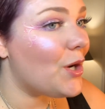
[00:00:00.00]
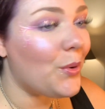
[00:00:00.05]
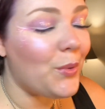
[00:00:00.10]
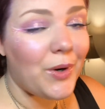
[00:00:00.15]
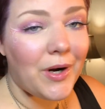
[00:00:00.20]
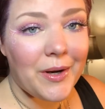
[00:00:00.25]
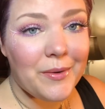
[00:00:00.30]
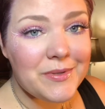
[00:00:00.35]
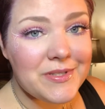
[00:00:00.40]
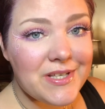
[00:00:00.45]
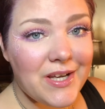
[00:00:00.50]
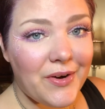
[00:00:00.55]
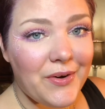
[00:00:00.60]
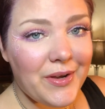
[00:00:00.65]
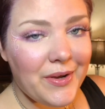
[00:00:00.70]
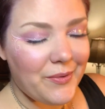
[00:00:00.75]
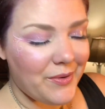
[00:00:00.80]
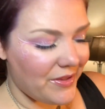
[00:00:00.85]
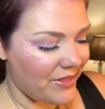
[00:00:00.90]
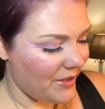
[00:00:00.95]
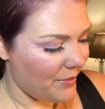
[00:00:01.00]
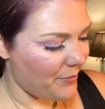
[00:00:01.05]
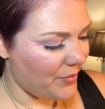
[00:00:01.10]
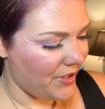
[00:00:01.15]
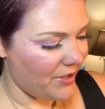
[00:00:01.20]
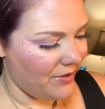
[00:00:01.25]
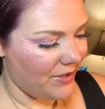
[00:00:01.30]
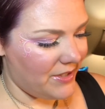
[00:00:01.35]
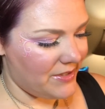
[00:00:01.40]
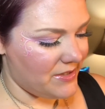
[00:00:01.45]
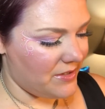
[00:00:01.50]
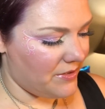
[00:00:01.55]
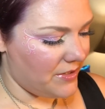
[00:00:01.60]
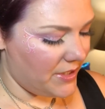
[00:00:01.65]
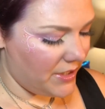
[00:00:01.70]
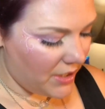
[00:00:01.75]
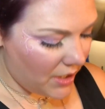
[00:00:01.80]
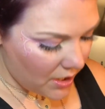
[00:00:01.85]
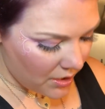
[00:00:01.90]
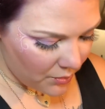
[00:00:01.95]
where I was going with it, but you guys already
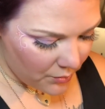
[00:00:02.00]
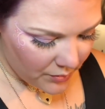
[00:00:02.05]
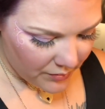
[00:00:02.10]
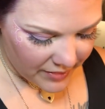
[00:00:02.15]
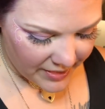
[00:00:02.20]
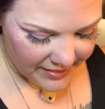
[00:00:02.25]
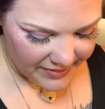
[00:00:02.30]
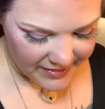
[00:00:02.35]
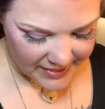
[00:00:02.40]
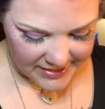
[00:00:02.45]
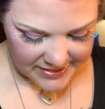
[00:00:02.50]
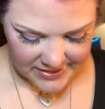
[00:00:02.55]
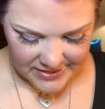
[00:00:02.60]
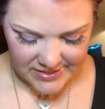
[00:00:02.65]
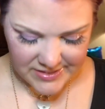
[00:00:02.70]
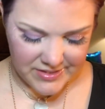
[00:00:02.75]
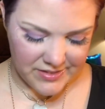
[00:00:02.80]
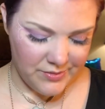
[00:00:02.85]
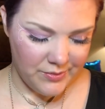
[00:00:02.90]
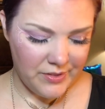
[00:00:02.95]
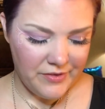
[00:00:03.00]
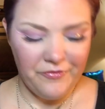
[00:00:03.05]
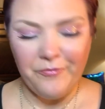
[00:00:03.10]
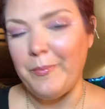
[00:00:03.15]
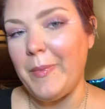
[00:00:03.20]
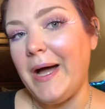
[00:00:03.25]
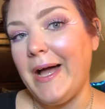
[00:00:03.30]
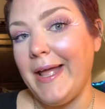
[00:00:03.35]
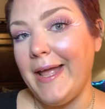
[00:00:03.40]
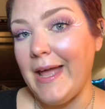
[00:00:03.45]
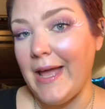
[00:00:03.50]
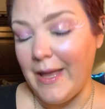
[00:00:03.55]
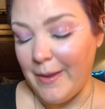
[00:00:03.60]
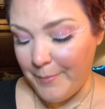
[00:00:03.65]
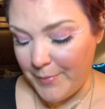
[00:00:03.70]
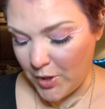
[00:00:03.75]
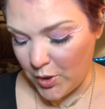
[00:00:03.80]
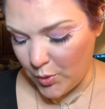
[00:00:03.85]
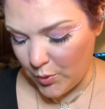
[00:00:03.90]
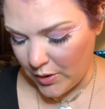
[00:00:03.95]
know that that is sort of my
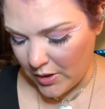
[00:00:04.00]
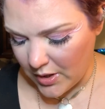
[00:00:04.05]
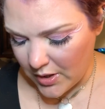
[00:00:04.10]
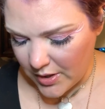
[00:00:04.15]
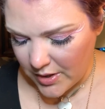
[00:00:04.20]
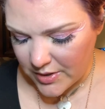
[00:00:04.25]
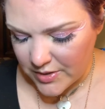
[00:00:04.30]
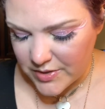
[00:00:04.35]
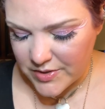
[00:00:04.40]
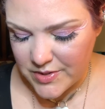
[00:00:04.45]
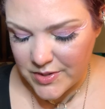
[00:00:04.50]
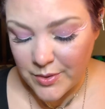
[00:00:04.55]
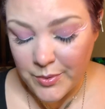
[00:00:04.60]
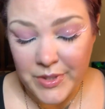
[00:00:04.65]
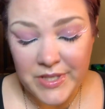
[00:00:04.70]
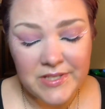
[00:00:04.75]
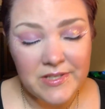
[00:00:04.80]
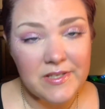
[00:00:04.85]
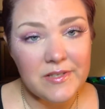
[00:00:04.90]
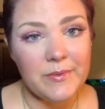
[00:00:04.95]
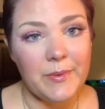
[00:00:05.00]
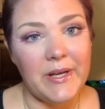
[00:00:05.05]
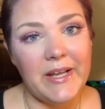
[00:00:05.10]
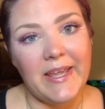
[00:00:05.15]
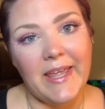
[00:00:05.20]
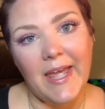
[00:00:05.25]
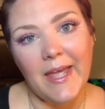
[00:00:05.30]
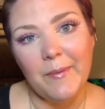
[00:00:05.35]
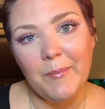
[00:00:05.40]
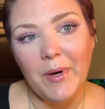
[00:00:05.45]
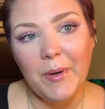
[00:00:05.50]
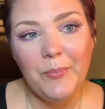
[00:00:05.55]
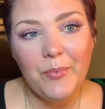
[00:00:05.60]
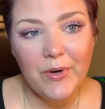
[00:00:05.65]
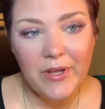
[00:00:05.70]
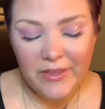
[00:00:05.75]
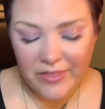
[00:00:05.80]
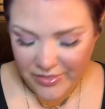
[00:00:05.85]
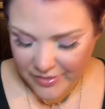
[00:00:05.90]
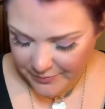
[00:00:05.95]
MO. So this is what I came up
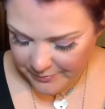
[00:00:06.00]
with.